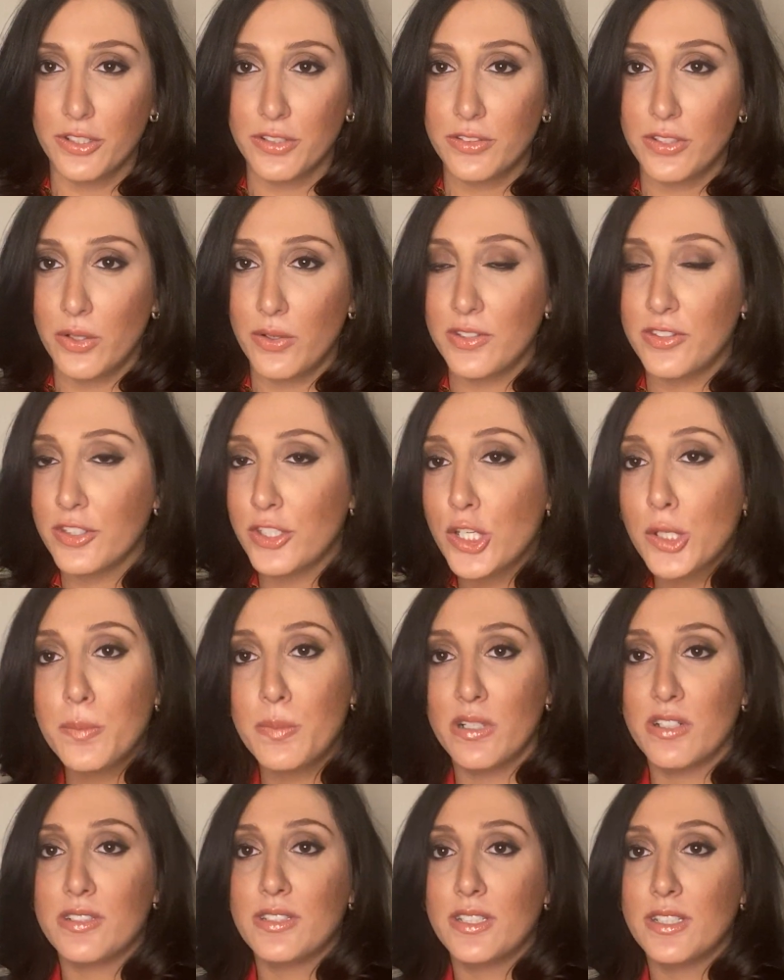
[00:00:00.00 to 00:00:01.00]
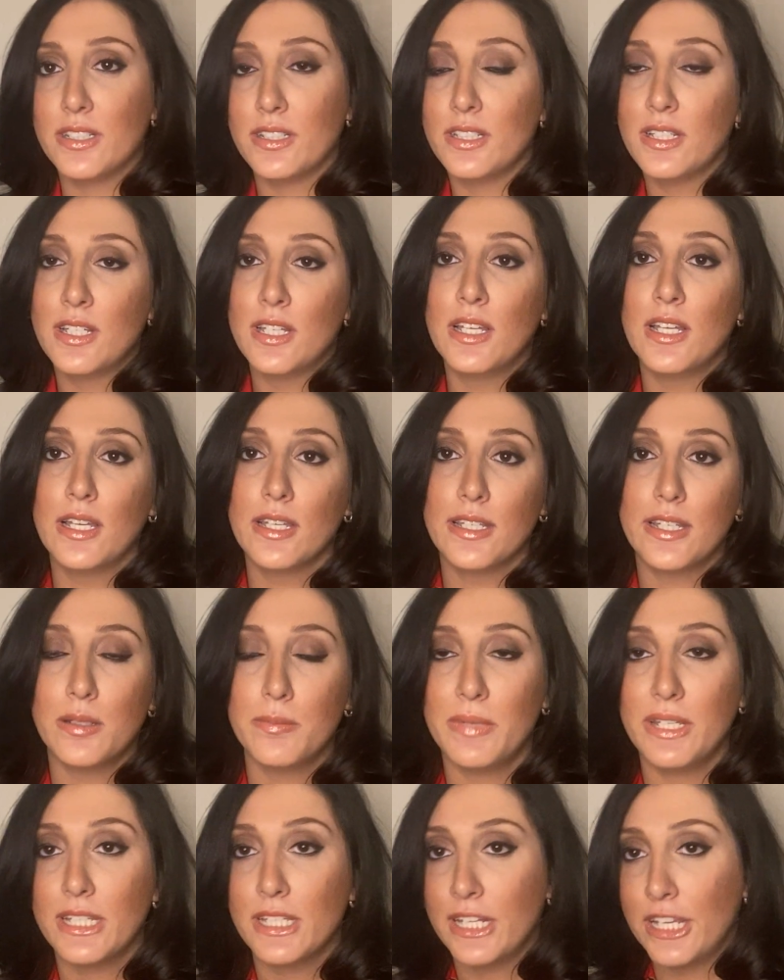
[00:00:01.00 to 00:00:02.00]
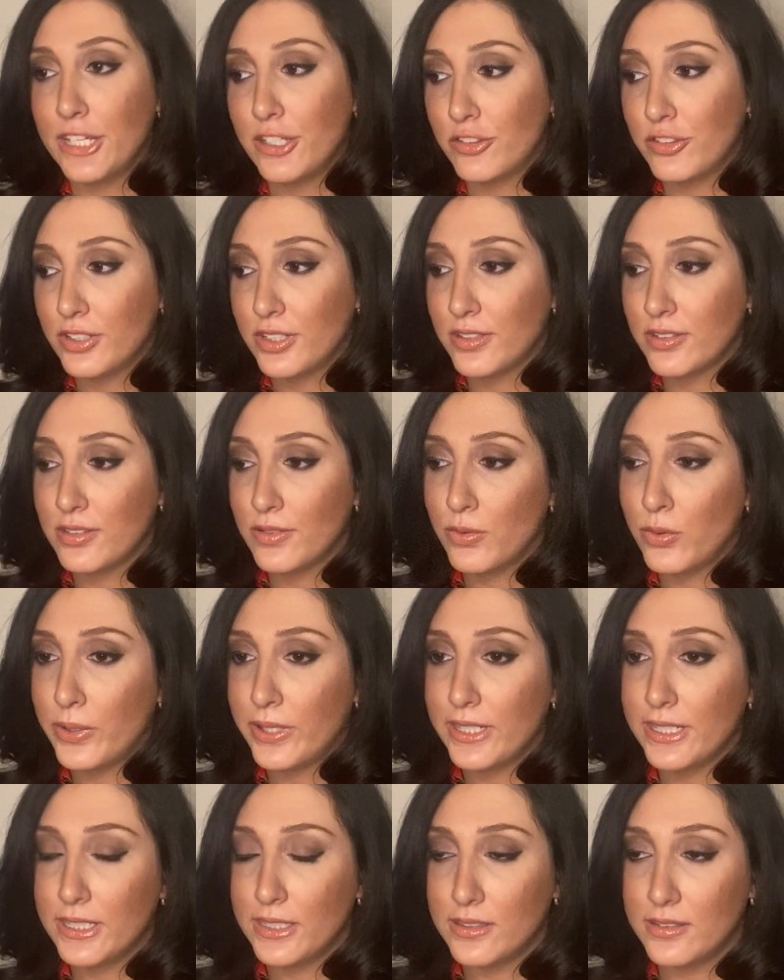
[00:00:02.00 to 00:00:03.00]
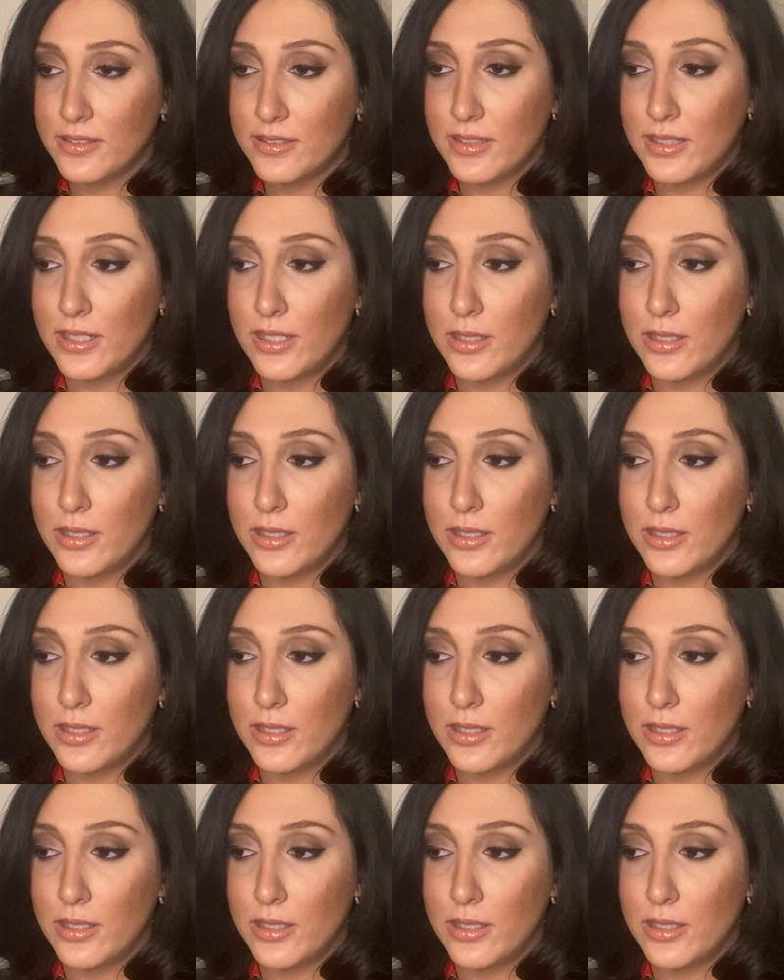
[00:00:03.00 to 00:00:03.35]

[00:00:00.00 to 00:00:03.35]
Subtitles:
So a secure person can make an anxious avoidant